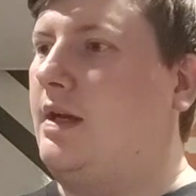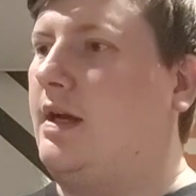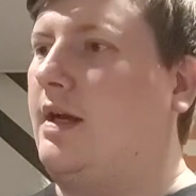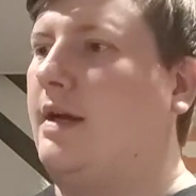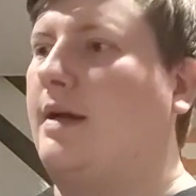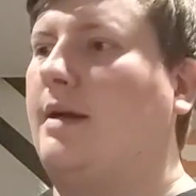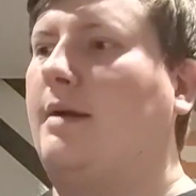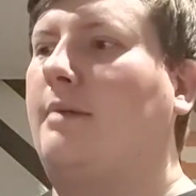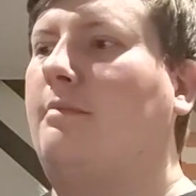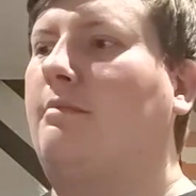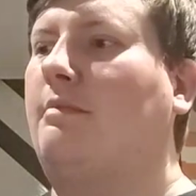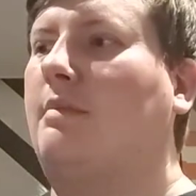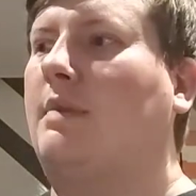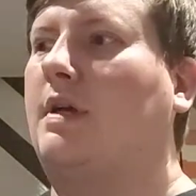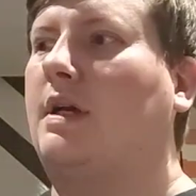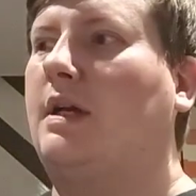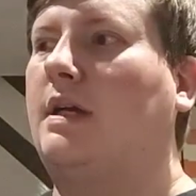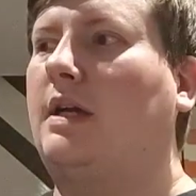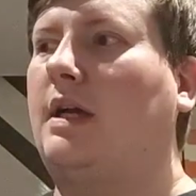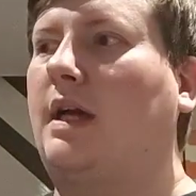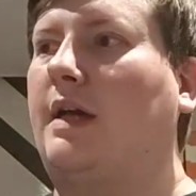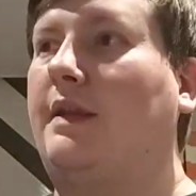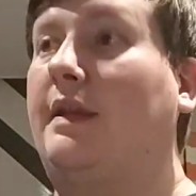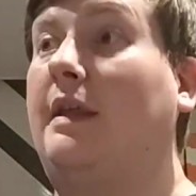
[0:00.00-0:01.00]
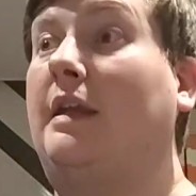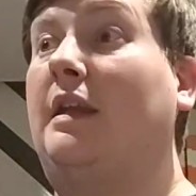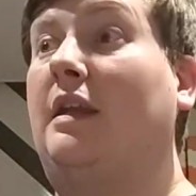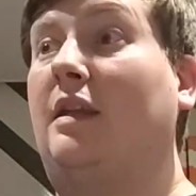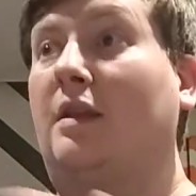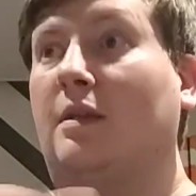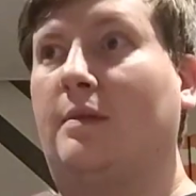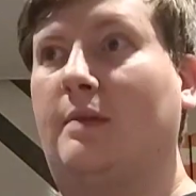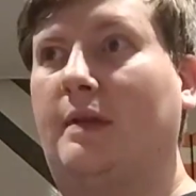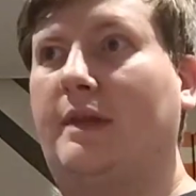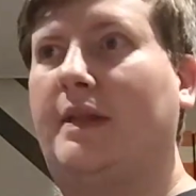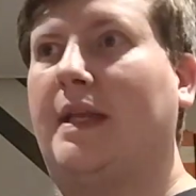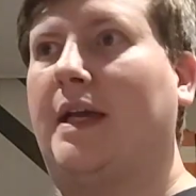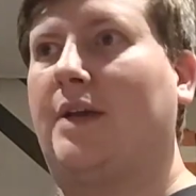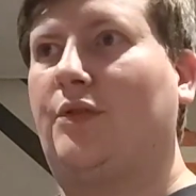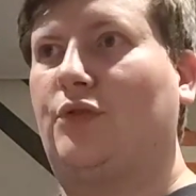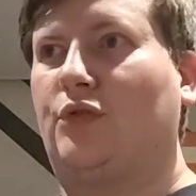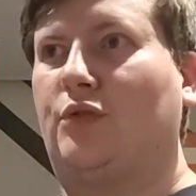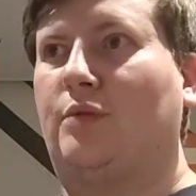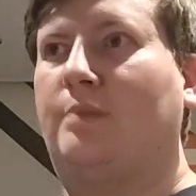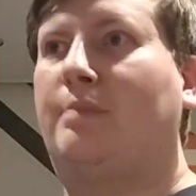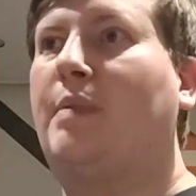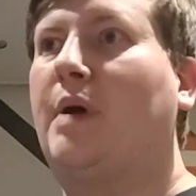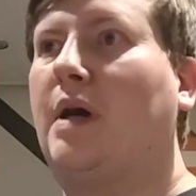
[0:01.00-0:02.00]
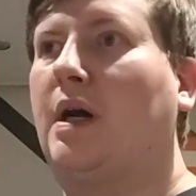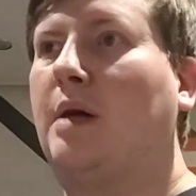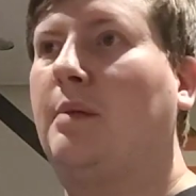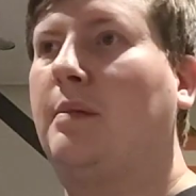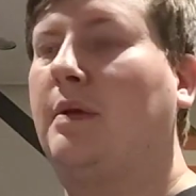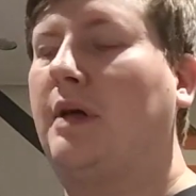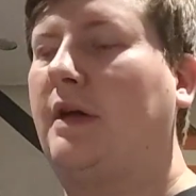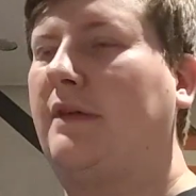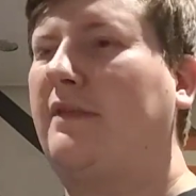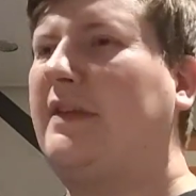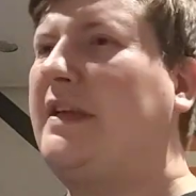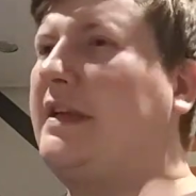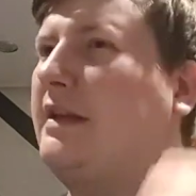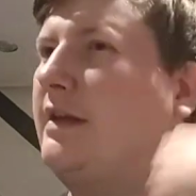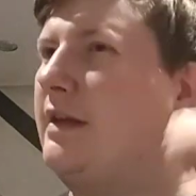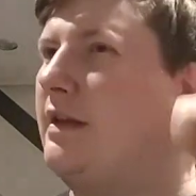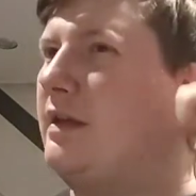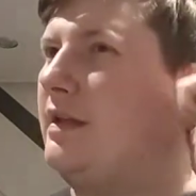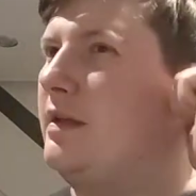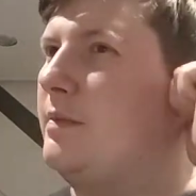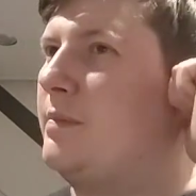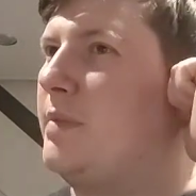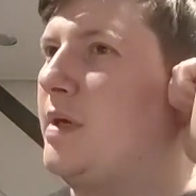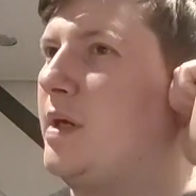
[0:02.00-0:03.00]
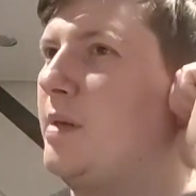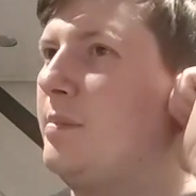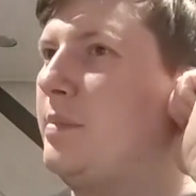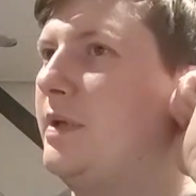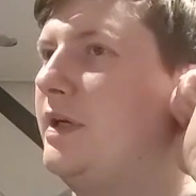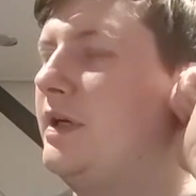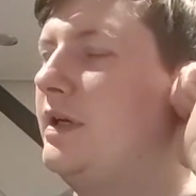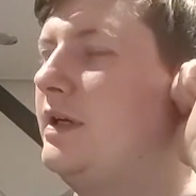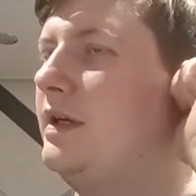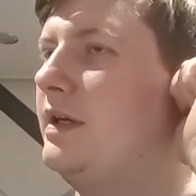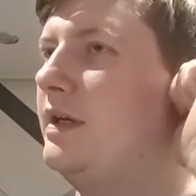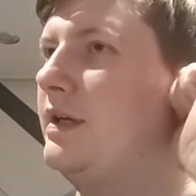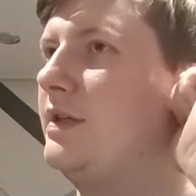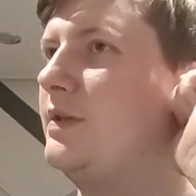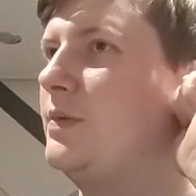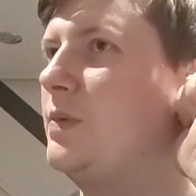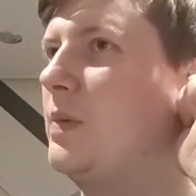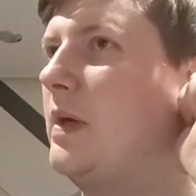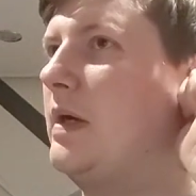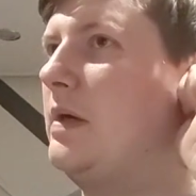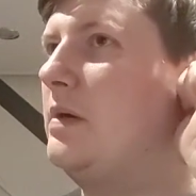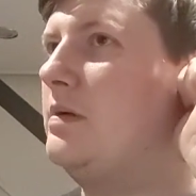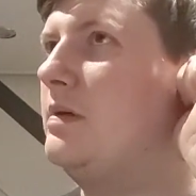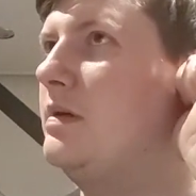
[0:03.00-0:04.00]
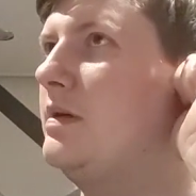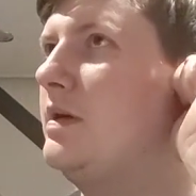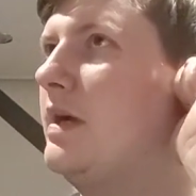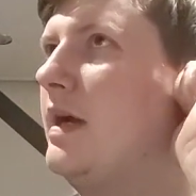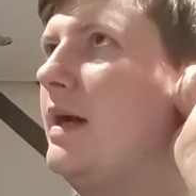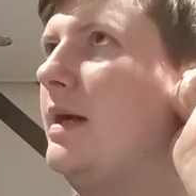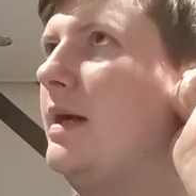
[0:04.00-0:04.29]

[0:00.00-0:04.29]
And then in the actual pub, I've eaten in the pub as well.